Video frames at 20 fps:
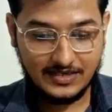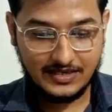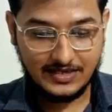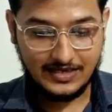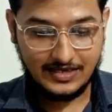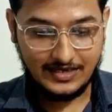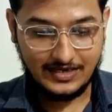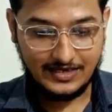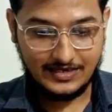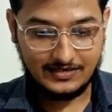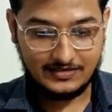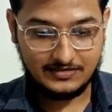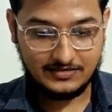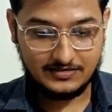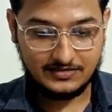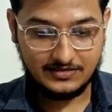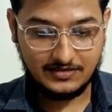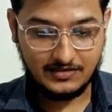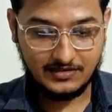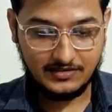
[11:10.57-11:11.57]

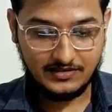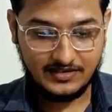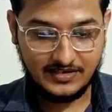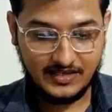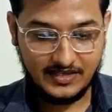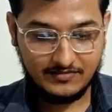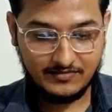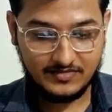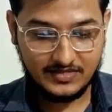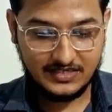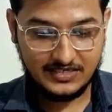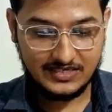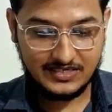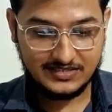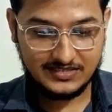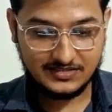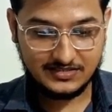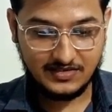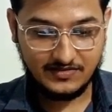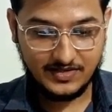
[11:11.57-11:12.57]
and the name it
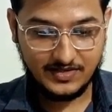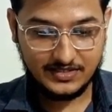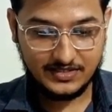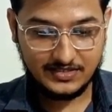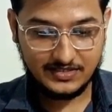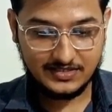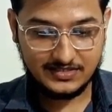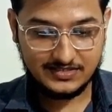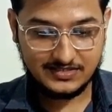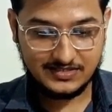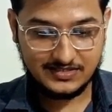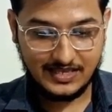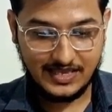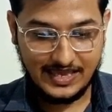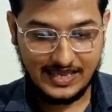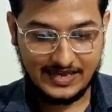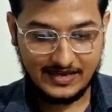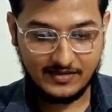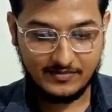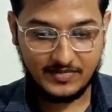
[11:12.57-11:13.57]
has given this
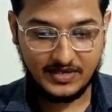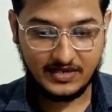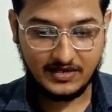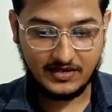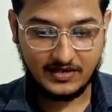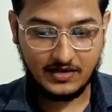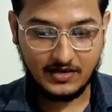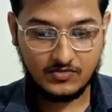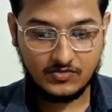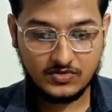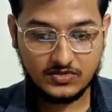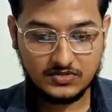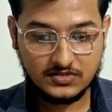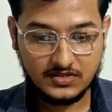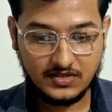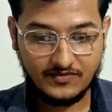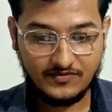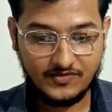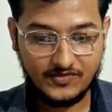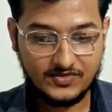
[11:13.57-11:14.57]
Acme Cloud,
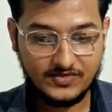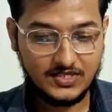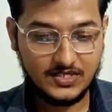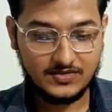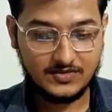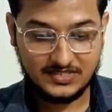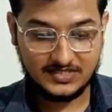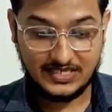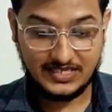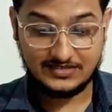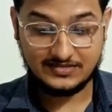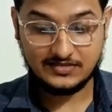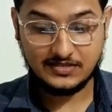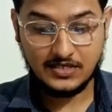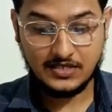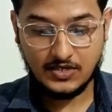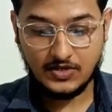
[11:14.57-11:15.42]
the future of SaaS.